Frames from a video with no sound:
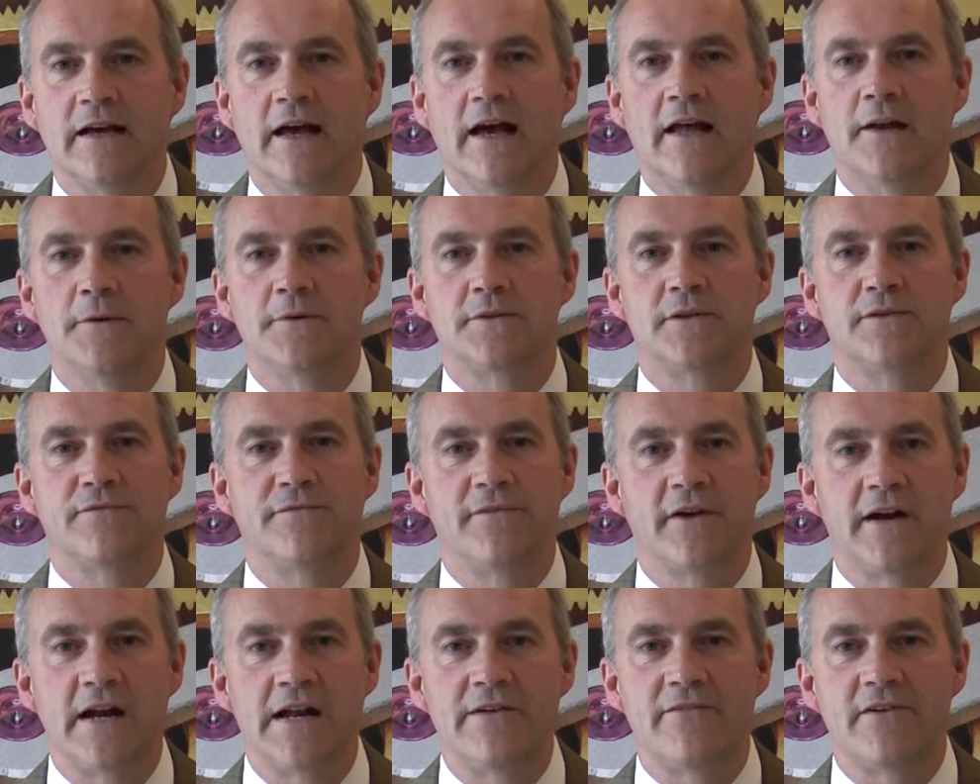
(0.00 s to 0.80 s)
and it was a
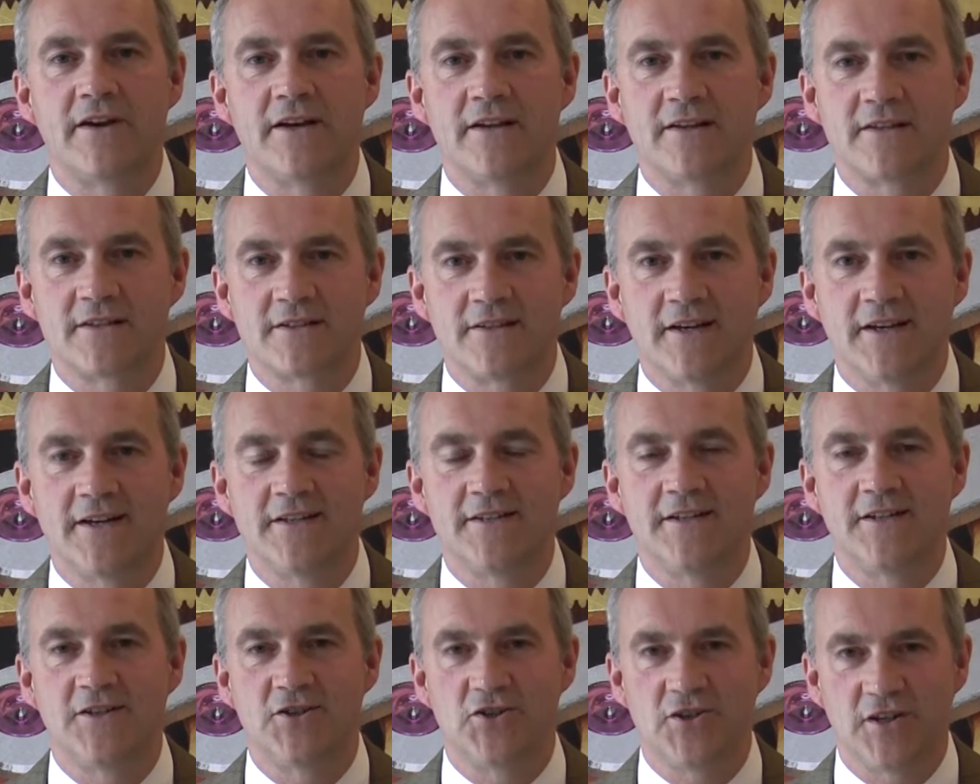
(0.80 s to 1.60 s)
very, very
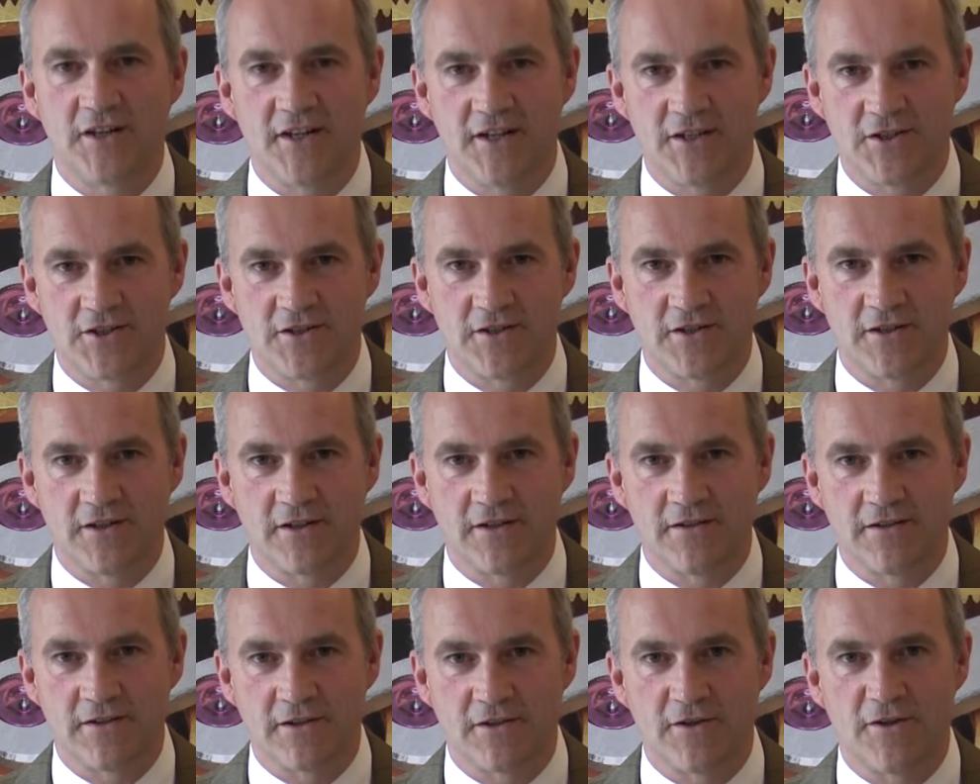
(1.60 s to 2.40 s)
exciting change to
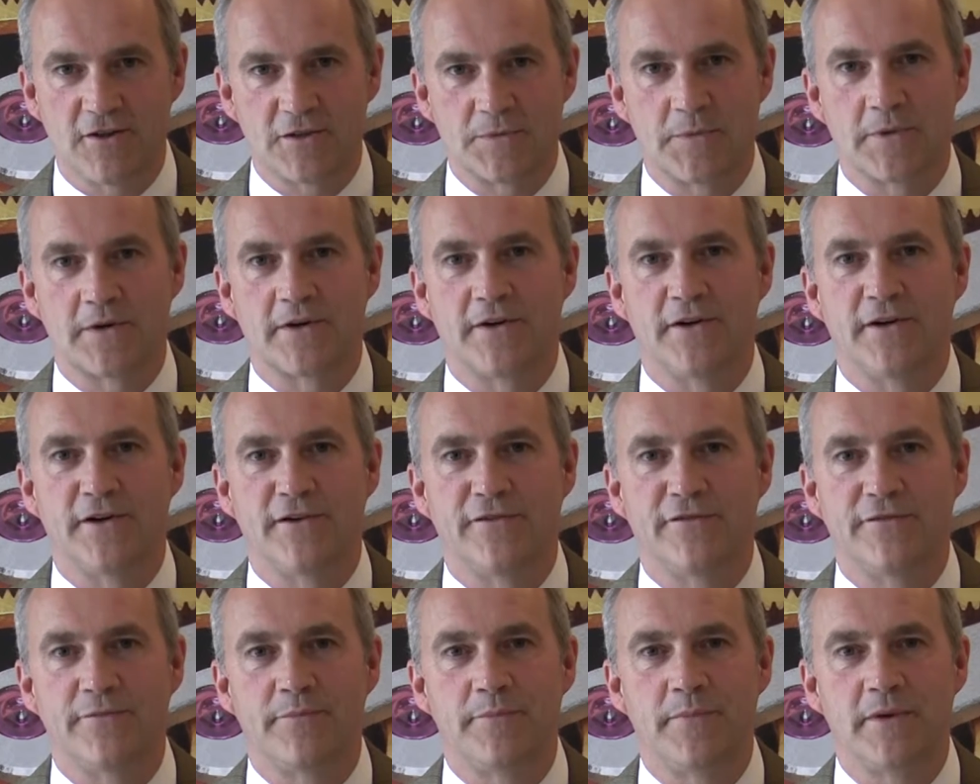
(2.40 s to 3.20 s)
the
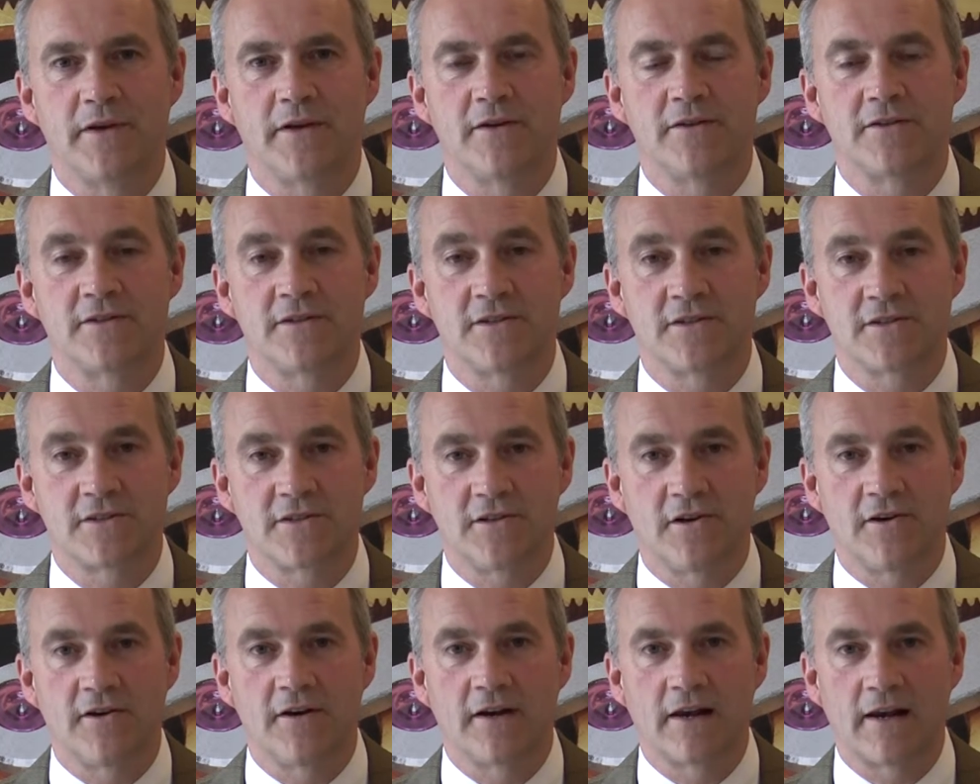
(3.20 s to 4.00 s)
Cosmograph, because
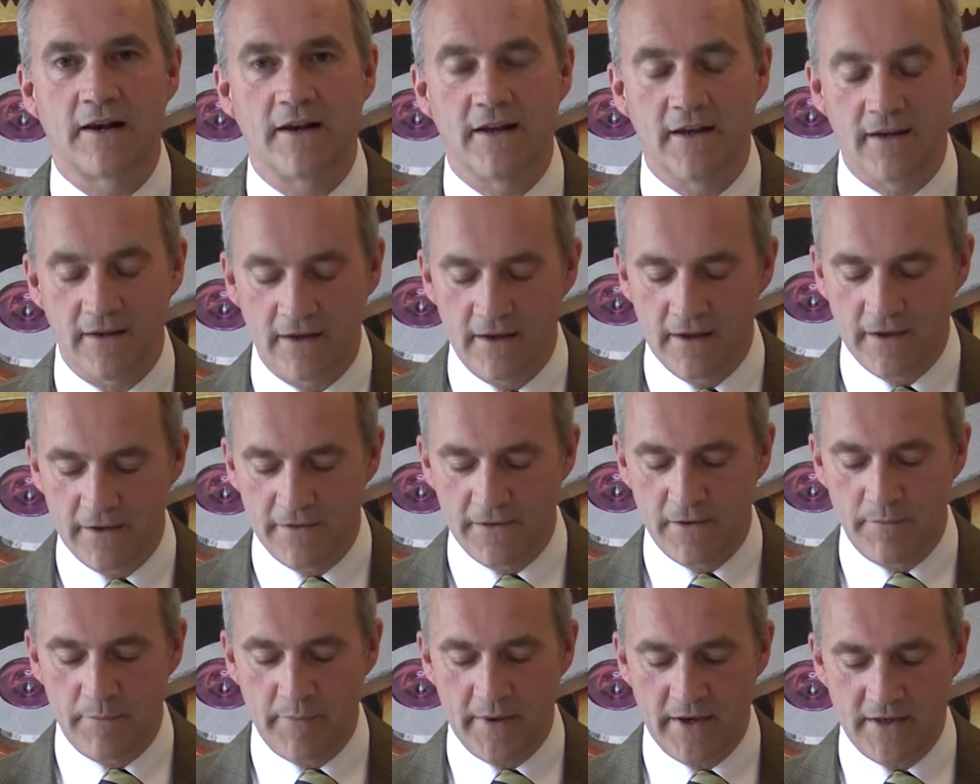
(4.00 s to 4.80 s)
historically
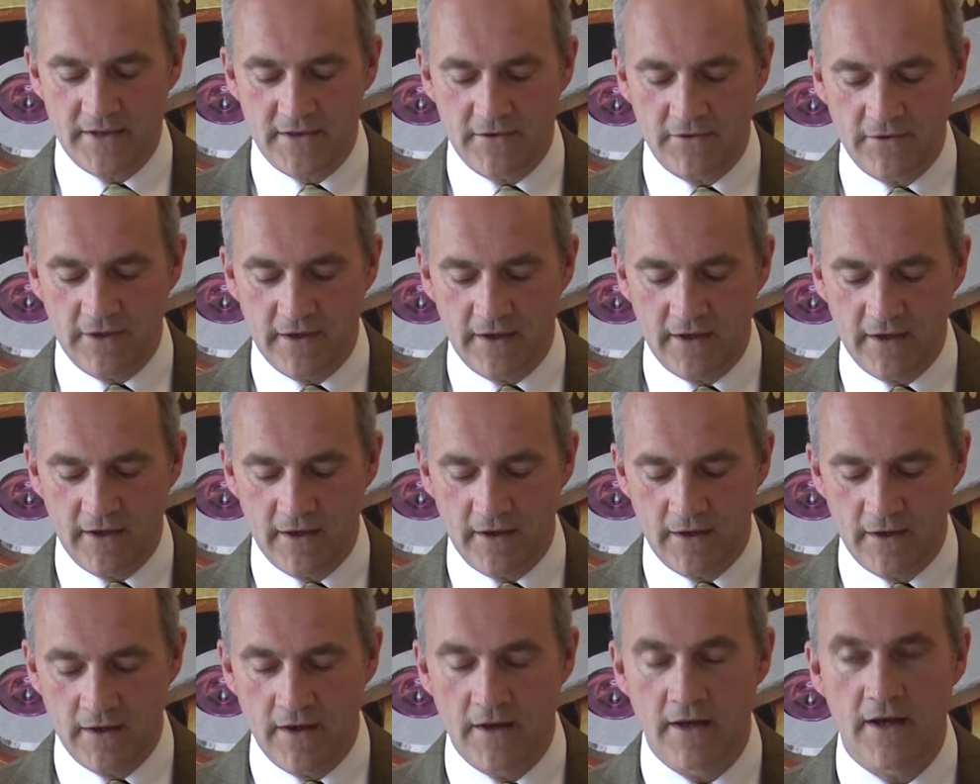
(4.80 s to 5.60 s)
the bezel
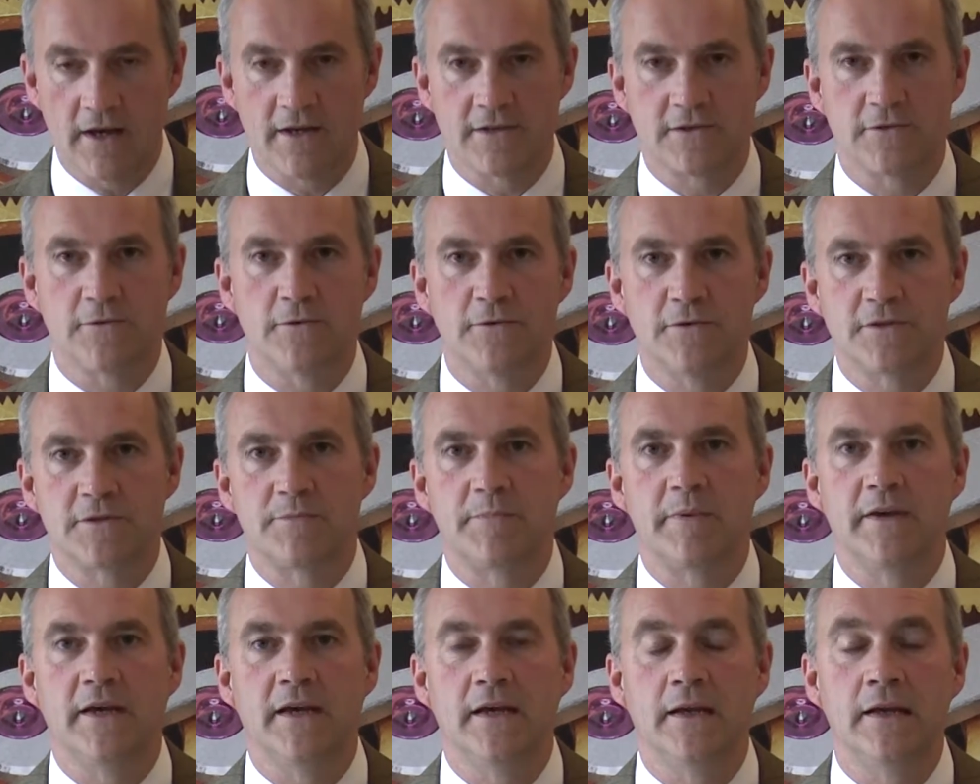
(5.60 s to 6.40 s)
here has always
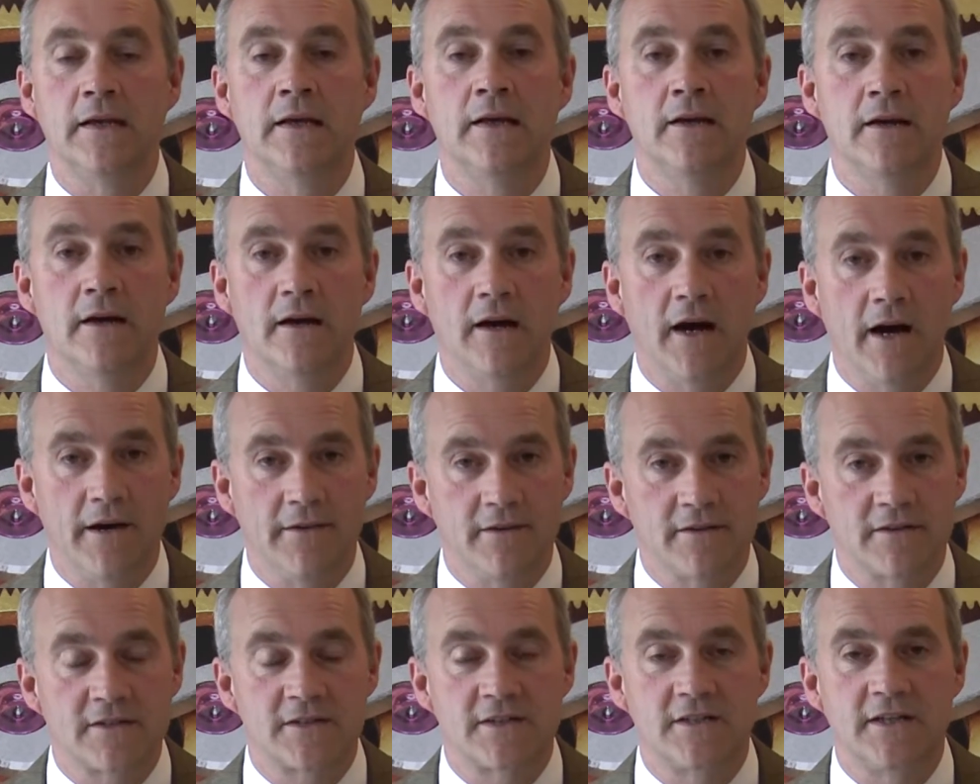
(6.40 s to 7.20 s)
been either
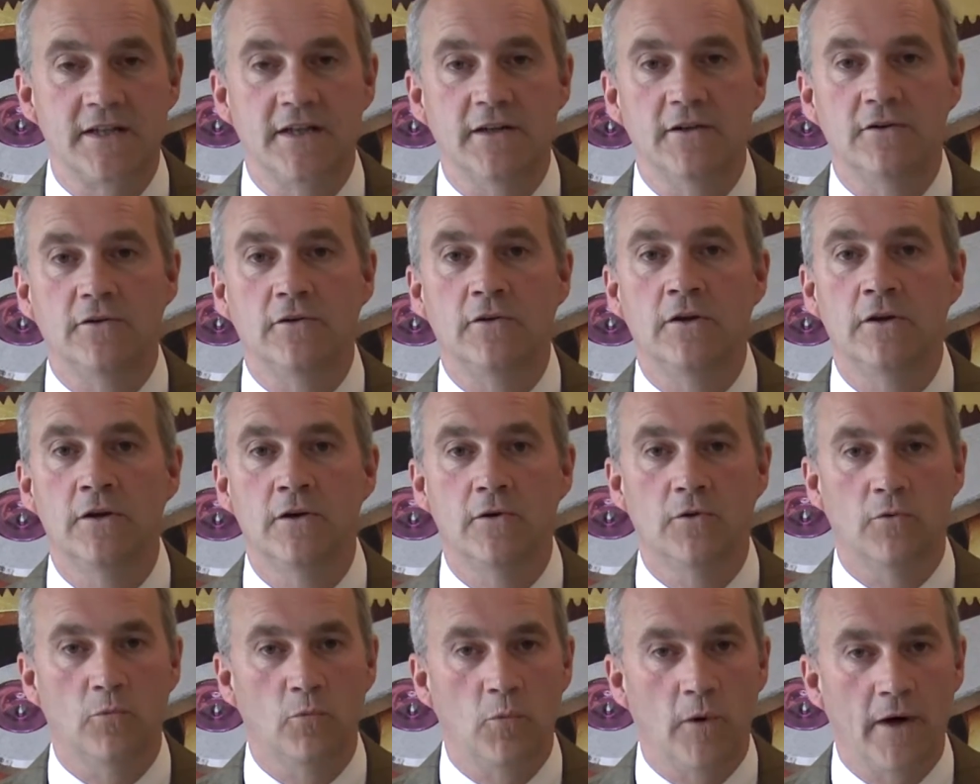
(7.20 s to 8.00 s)
steel,
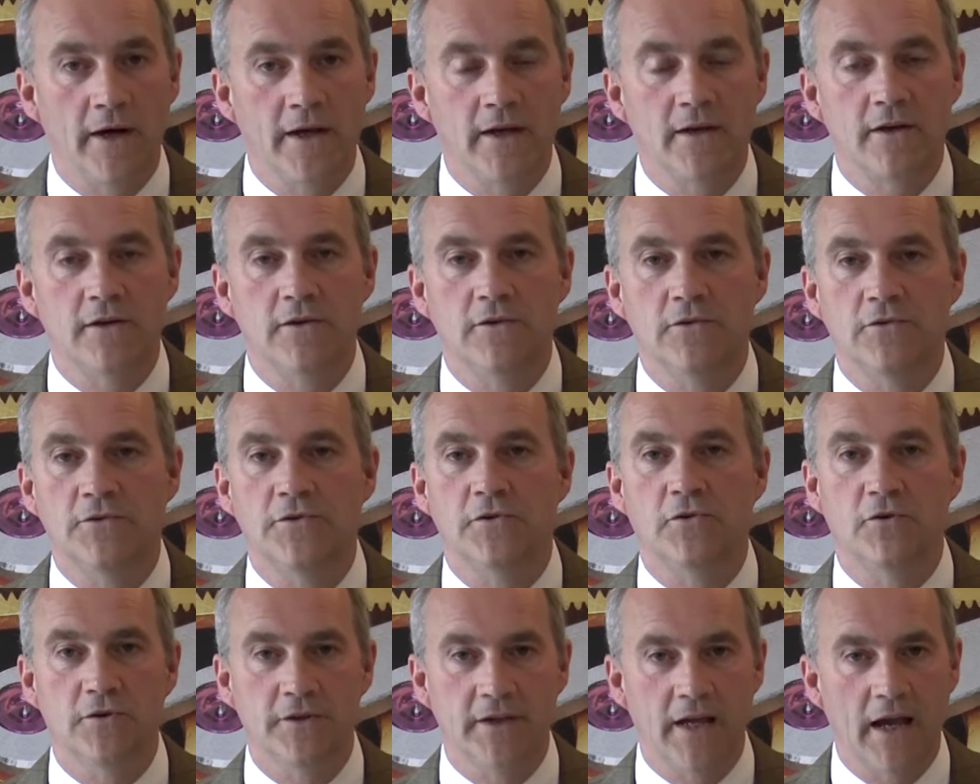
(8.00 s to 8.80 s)
white gold
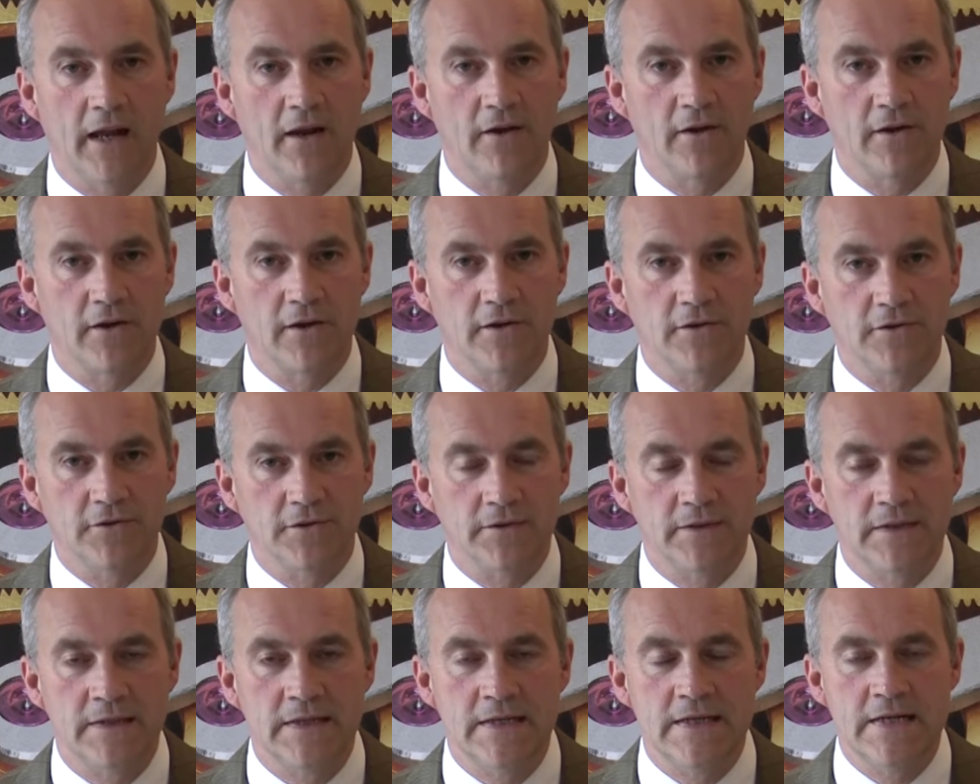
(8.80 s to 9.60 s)
or yellow
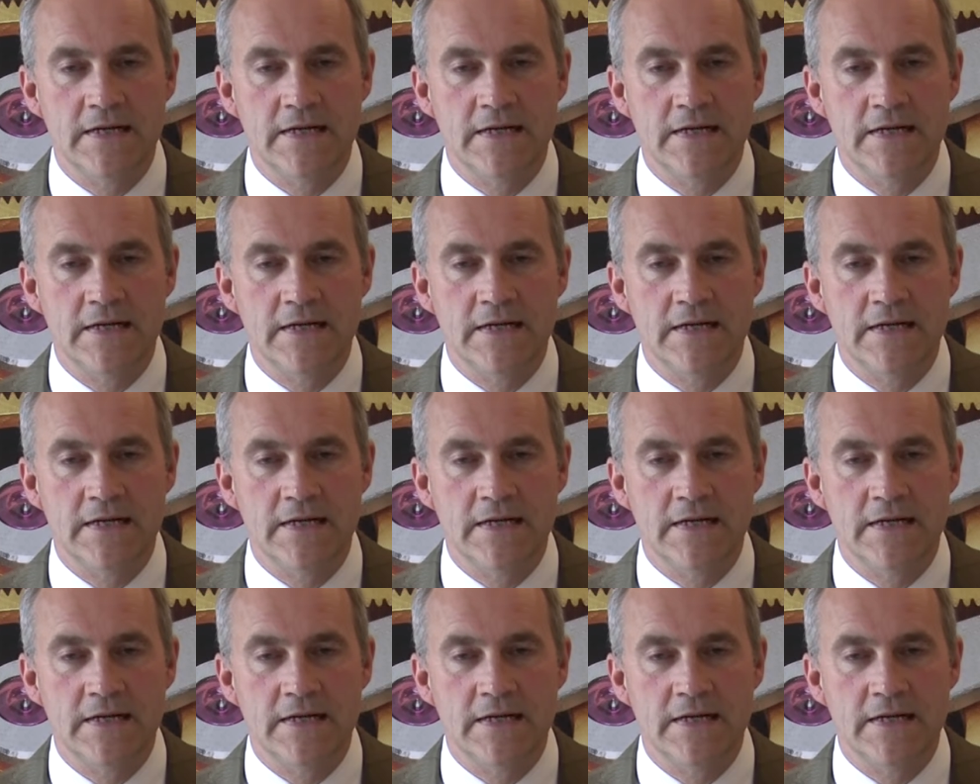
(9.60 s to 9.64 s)
gold.